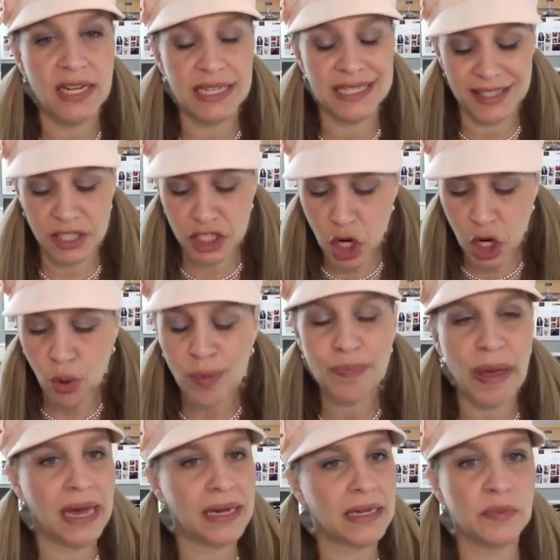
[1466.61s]
It's so
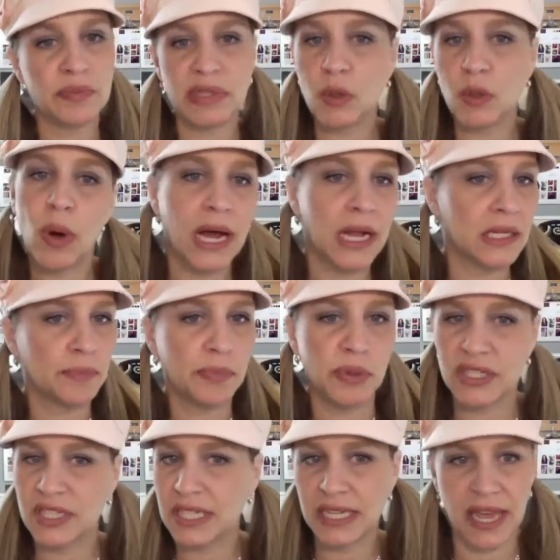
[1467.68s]
impeccably well put
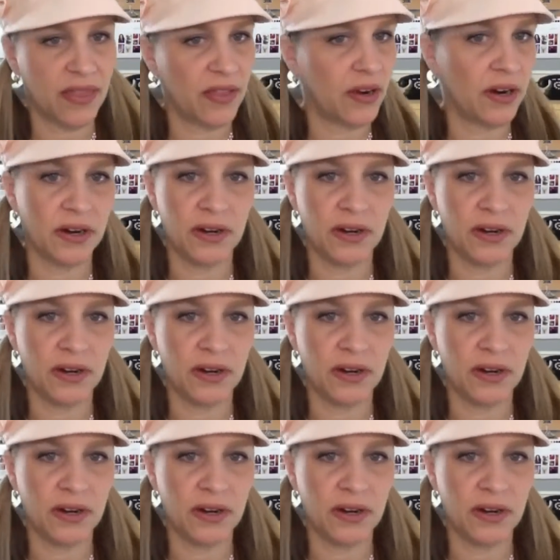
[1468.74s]
together.